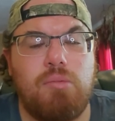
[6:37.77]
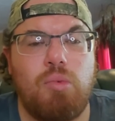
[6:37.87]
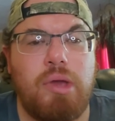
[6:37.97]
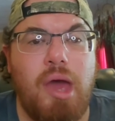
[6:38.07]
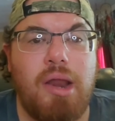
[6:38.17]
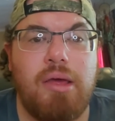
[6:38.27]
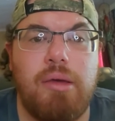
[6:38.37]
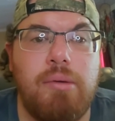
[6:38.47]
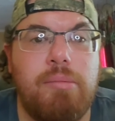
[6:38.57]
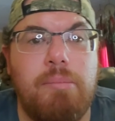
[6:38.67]
we got
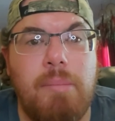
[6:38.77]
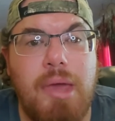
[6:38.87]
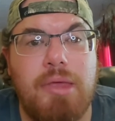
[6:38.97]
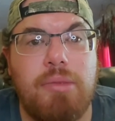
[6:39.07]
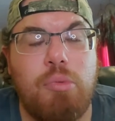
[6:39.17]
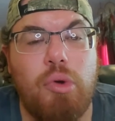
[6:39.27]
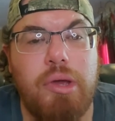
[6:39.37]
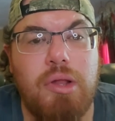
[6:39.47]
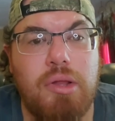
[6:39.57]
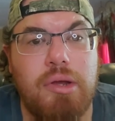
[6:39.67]
to make the
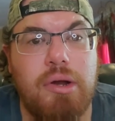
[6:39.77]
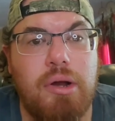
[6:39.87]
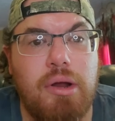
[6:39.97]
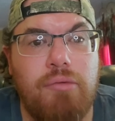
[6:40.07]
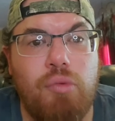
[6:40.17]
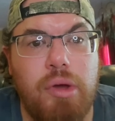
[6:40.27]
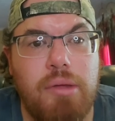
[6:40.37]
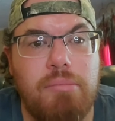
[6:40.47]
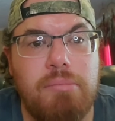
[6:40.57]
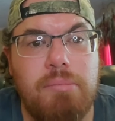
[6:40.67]
point clear of
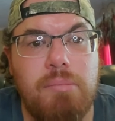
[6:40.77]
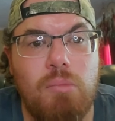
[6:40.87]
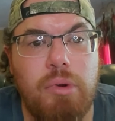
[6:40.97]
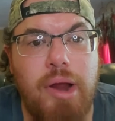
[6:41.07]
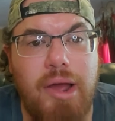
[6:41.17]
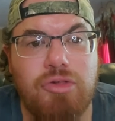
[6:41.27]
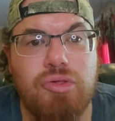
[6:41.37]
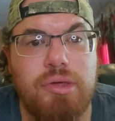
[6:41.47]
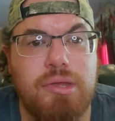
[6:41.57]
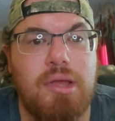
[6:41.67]
what we're
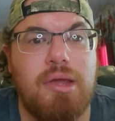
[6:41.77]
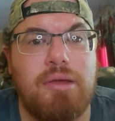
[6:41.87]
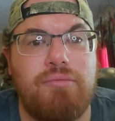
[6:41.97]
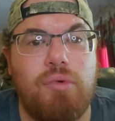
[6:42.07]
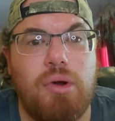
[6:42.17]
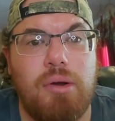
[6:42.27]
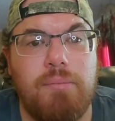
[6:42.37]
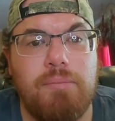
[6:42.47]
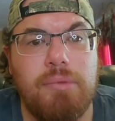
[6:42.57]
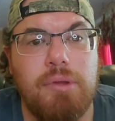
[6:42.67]
actually standing for.
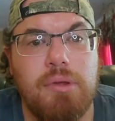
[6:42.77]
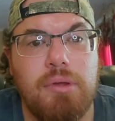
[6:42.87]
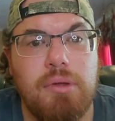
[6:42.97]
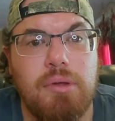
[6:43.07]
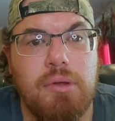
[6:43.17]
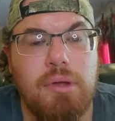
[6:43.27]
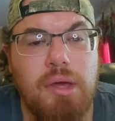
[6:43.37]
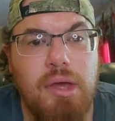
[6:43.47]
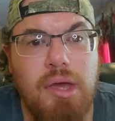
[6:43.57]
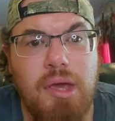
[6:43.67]

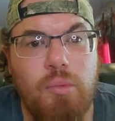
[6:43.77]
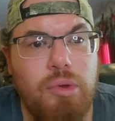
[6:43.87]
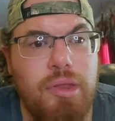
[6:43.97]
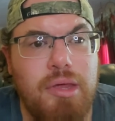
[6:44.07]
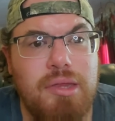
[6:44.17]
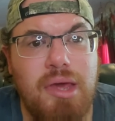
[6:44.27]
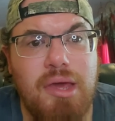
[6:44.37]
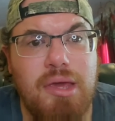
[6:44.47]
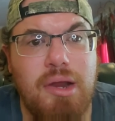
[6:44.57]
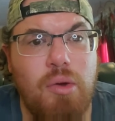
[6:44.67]
And when they
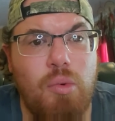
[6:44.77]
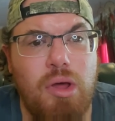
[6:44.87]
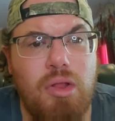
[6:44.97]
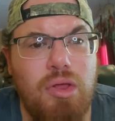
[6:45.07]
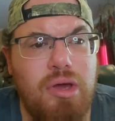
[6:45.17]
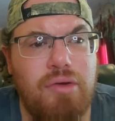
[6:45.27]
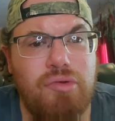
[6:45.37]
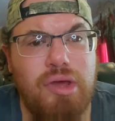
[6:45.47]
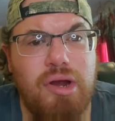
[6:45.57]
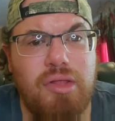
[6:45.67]
say, well, look over
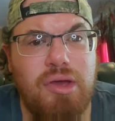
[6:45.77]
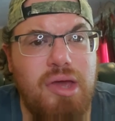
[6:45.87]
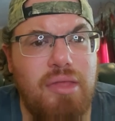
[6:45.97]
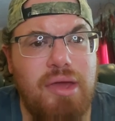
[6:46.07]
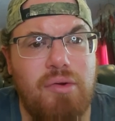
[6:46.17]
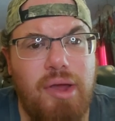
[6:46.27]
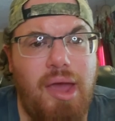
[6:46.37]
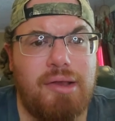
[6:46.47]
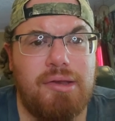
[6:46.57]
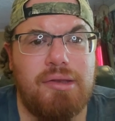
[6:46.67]
there, look how they
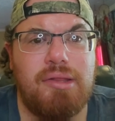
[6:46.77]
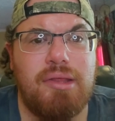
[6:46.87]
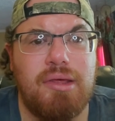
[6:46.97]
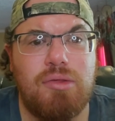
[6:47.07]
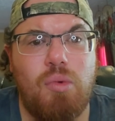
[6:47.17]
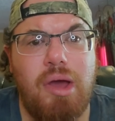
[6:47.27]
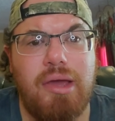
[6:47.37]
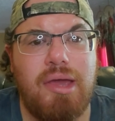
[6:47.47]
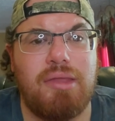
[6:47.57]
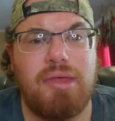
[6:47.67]
reacted to this, why
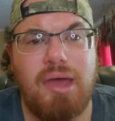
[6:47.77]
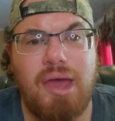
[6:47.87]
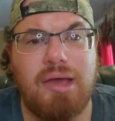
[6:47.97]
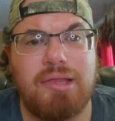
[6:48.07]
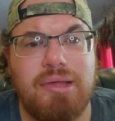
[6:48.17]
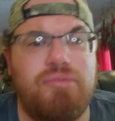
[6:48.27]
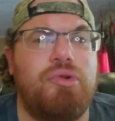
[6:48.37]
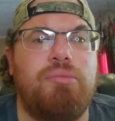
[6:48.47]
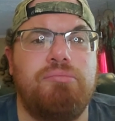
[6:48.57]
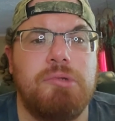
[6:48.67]
can't they act
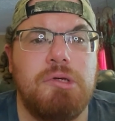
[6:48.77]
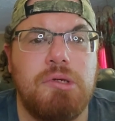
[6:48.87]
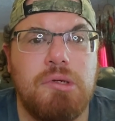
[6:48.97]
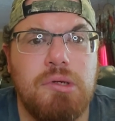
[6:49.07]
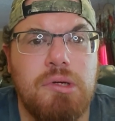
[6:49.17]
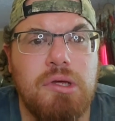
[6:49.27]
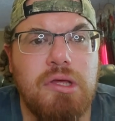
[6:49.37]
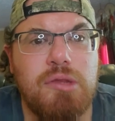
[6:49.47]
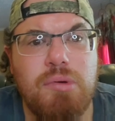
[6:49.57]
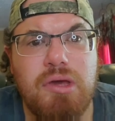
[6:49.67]
civil?
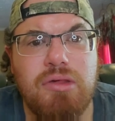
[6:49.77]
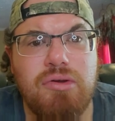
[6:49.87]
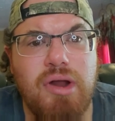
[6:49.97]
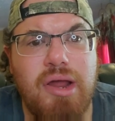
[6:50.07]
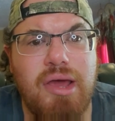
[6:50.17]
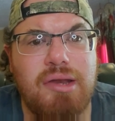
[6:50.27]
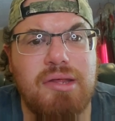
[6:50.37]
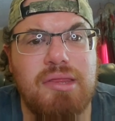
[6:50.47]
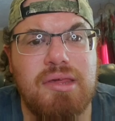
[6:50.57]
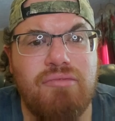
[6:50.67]
It's because you're not
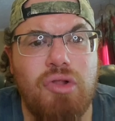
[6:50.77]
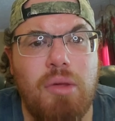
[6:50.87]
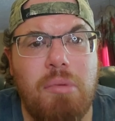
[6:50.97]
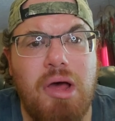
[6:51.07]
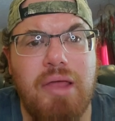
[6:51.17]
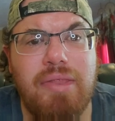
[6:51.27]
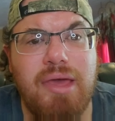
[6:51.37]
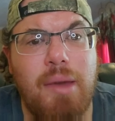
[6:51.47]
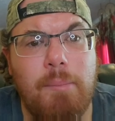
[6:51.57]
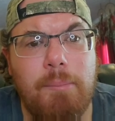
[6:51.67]
acting civil upon
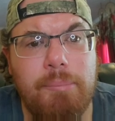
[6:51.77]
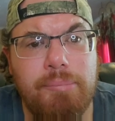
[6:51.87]
them.